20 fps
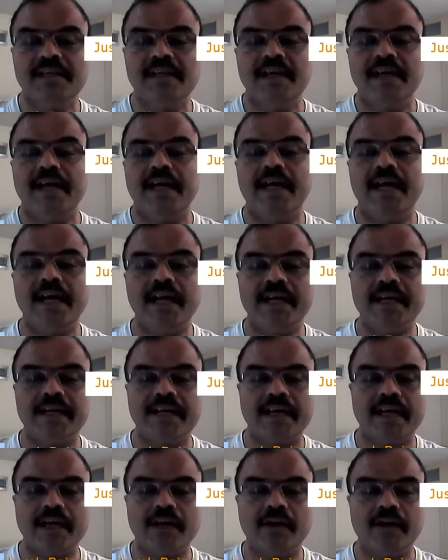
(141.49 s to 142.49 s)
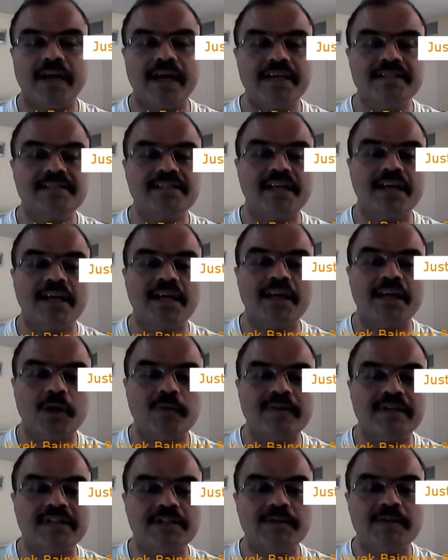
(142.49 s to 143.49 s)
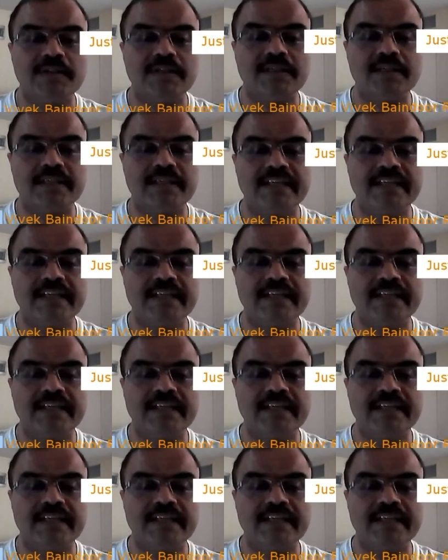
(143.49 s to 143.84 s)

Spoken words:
and agonizing over your